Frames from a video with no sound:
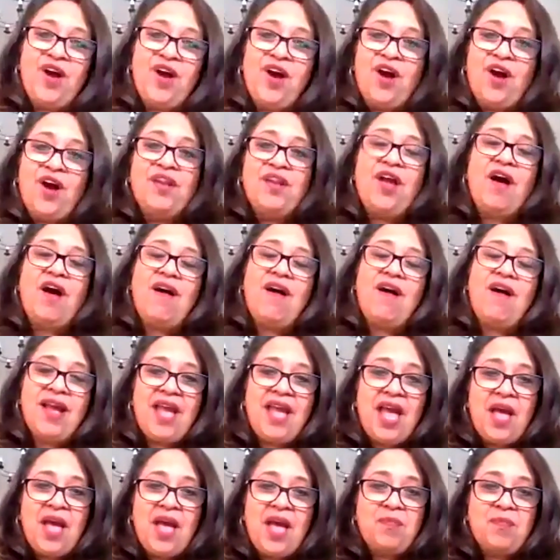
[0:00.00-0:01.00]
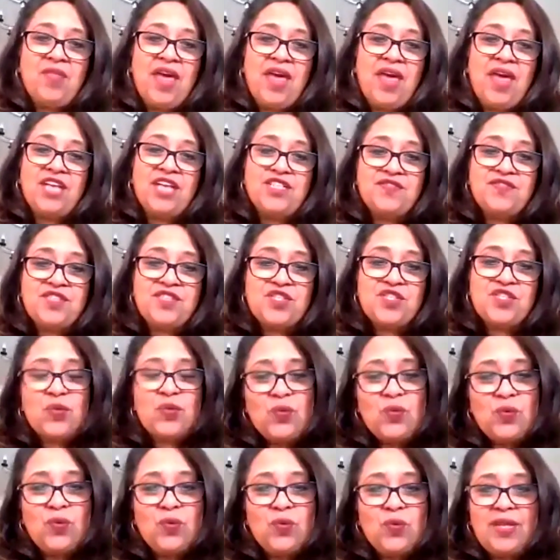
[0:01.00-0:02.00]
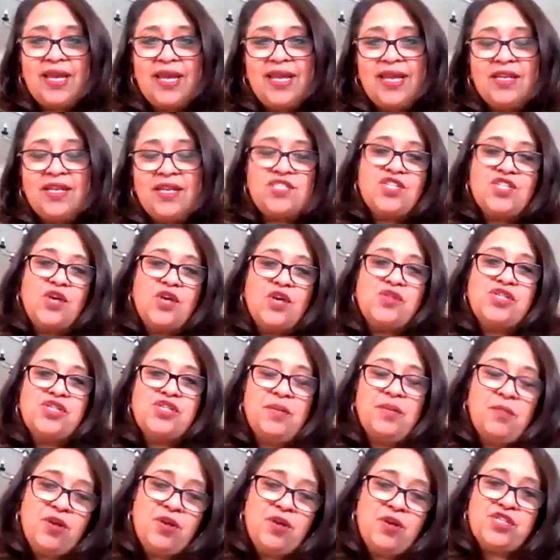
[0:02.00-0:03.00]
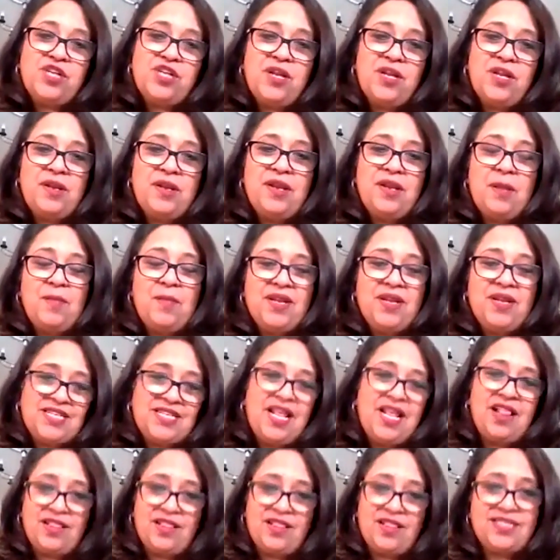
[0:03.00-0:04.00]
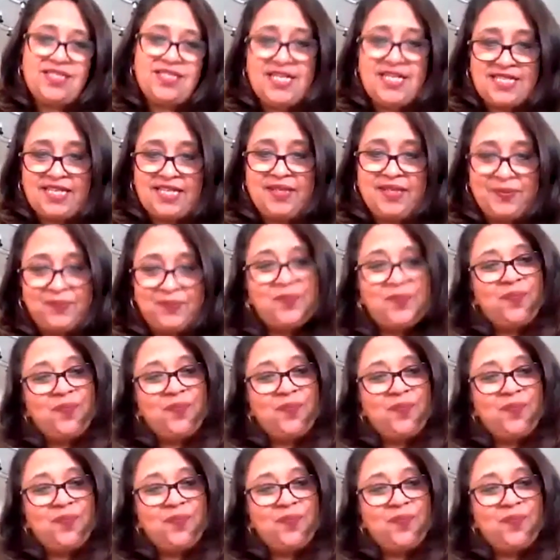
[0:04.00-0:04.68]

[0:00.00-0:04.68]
Khan. I am the head of school in a social, emotional and mental health setting.